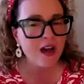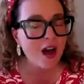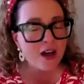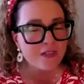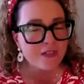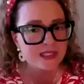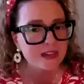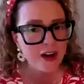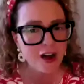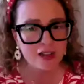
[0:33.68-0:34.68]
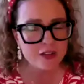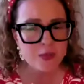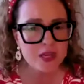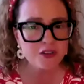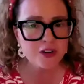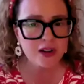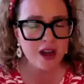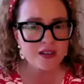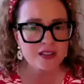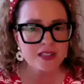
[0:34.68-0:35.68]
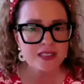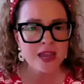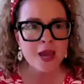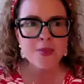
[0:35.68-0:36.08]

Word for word: obviously all of the patriotic holidays.